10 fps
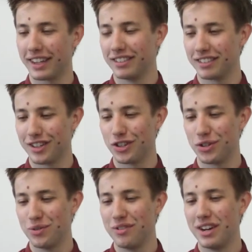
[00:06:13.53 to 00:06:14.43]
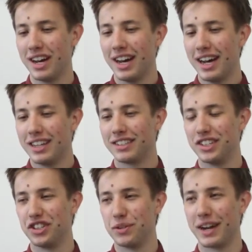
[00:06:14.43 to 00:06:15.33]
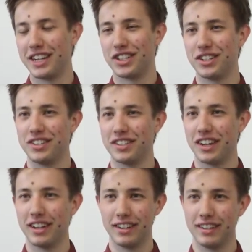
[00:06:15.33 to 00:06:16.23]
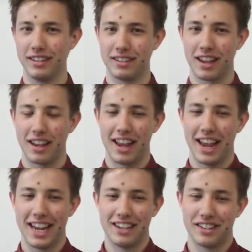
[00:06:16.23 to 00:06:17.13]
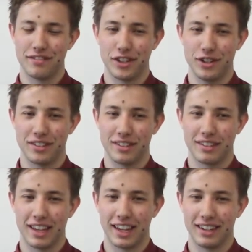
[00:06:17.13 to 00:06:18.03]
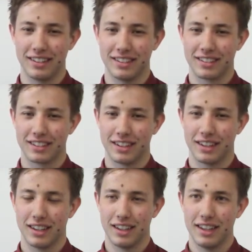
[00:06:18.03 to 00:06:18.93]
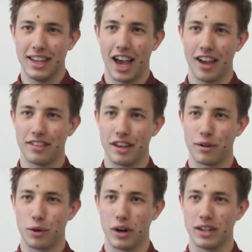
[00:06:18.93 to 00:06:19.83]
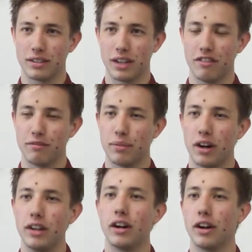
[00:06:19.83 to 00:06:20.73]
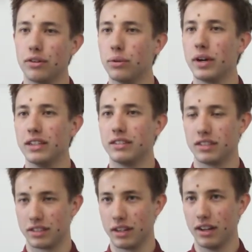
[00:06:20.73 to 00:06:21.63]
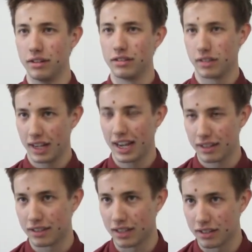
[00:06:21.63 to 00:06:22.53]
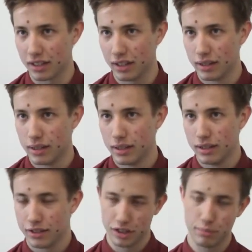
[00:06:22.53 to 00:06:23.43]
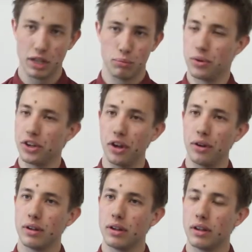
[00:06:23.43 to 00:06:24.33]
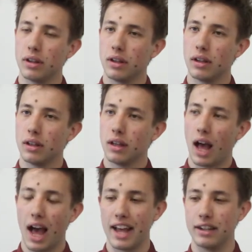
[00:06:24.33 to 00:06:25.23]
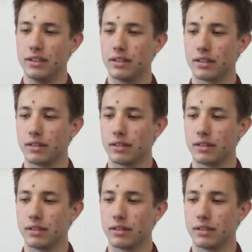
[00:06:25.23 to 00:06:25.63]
in social situations and interviews and things. Yeah, they were quite tough. But I'd always disclose that I had a stutter so that people knew. And